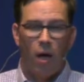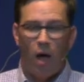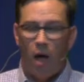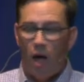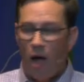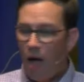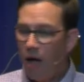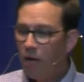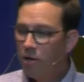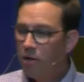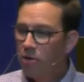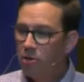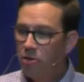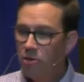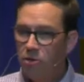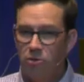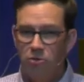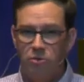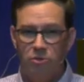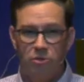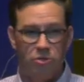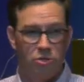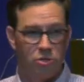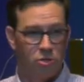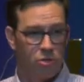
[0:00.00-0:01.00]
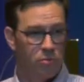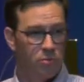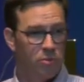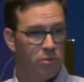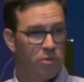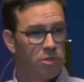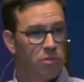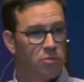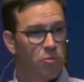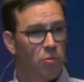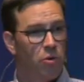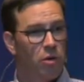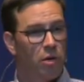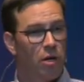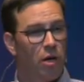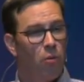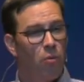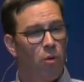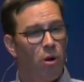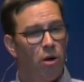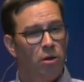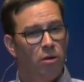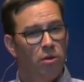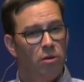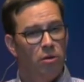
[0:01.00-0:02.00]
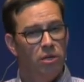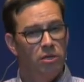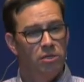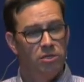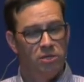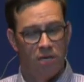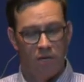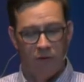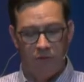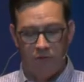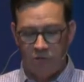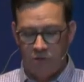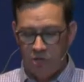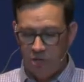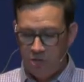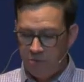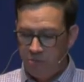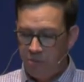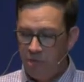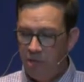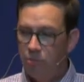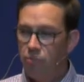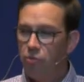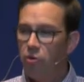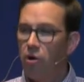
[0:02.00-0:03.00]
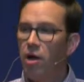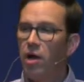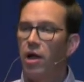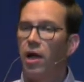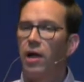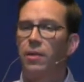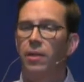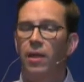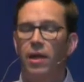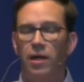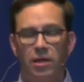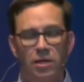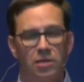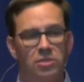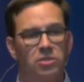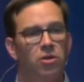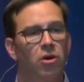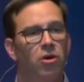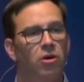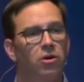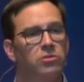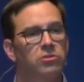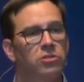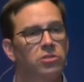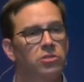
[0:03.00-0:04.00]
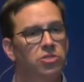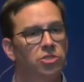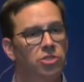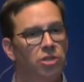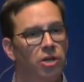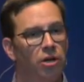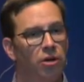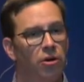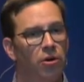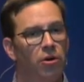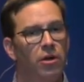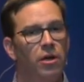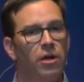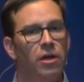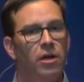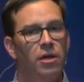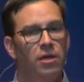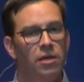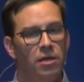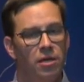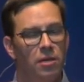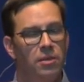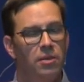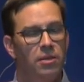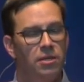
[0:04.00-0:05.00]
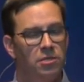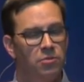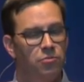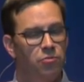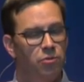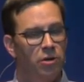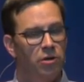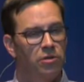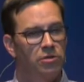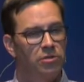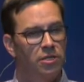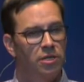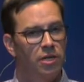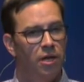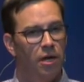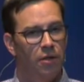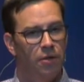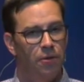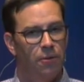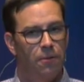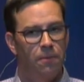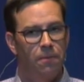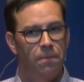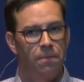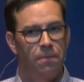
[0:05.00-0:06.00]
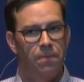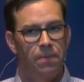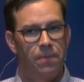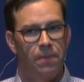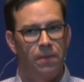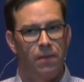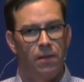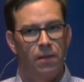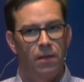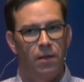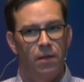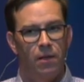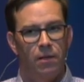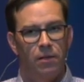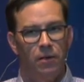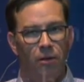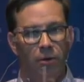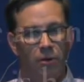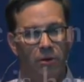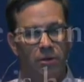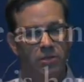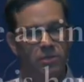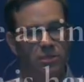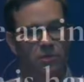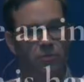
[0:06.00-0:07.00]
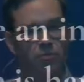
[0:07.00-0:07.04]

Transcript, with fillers: I conclude the sermon this morning, I want, instead of just me praying, I'd like us all to share in this prayer together, known as the